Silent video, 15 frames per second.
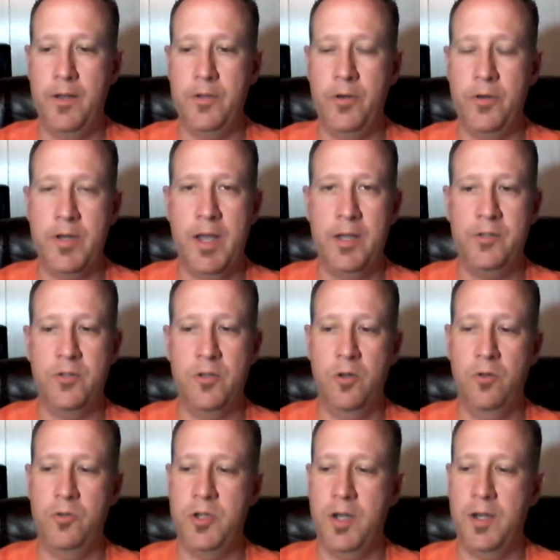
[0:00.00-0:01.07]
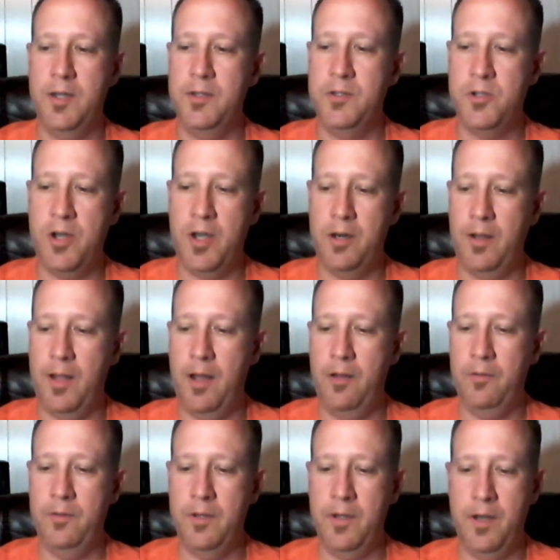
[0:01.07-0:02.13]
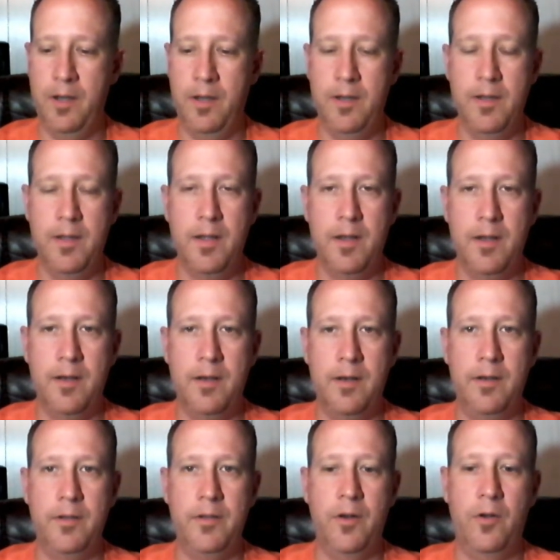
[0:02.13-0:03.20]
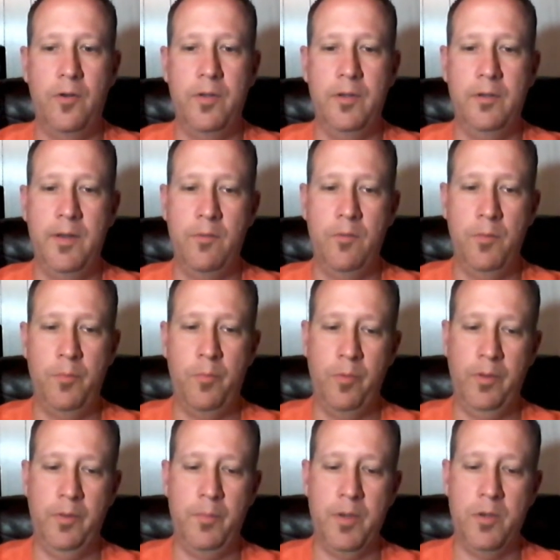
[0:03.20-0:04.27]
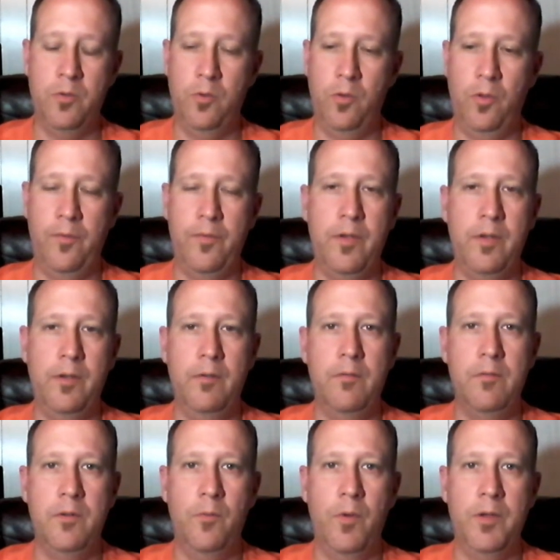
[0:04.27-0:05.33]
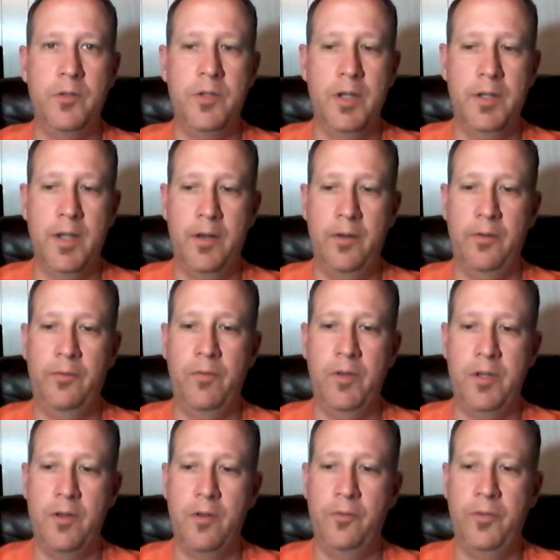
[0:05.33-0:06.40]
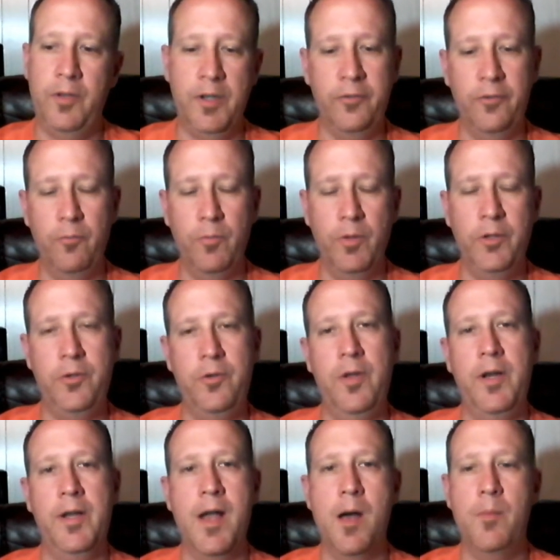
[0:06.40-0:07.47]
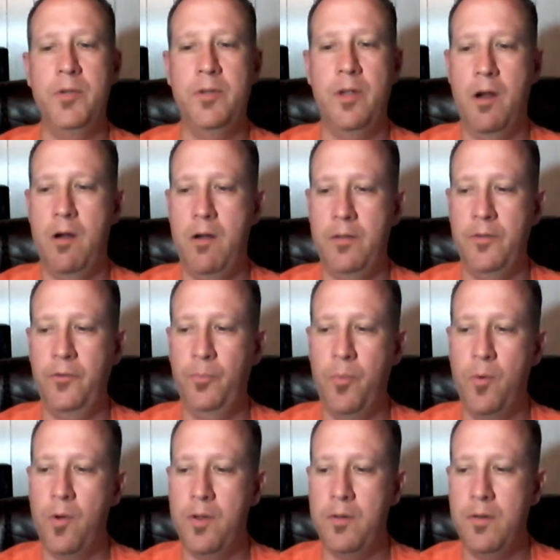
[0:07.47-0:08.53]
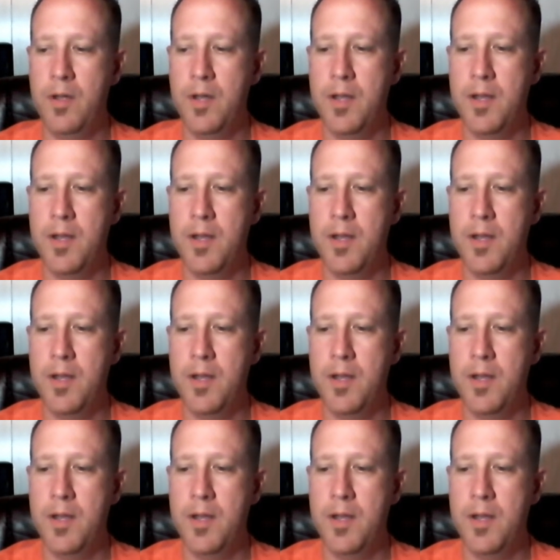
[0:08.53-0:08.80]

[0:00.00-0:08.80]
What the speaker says: you guys should go check his channel out. It would really be cool if you went and checked out his videos. He doesn't really do any commentary at this point